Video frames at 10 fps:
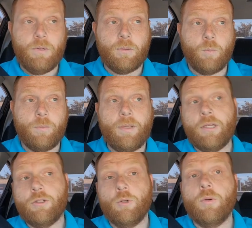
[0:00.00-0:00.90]
Would be a
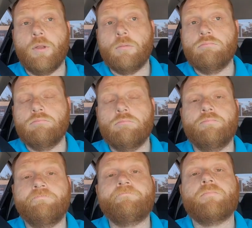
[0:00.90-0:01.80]
good tour though.
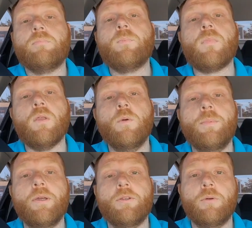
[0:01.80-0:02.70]
Would be a
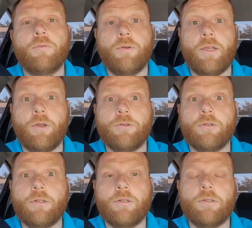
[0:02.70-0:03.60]
good tour for like ghost
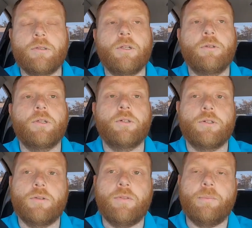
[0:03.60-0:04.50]
hunters
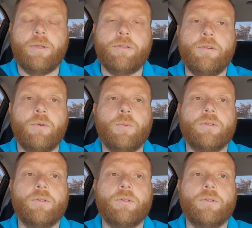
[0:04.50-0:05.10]
if that place ever was